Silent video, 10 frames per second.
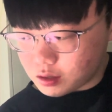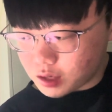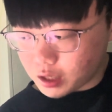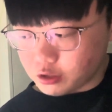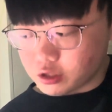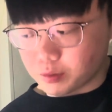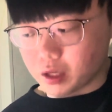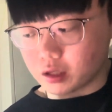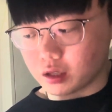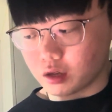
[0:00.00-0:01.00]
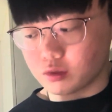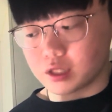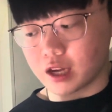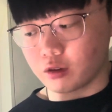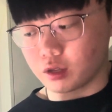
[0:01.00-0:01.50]
energy band goes
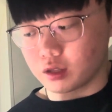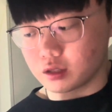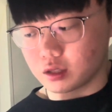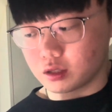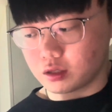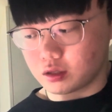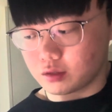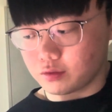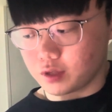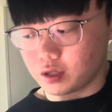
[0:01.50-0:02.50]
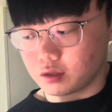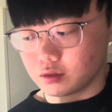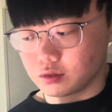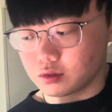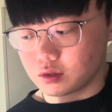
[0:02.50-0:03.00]
down because it
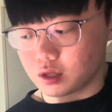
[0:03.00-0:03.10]
feels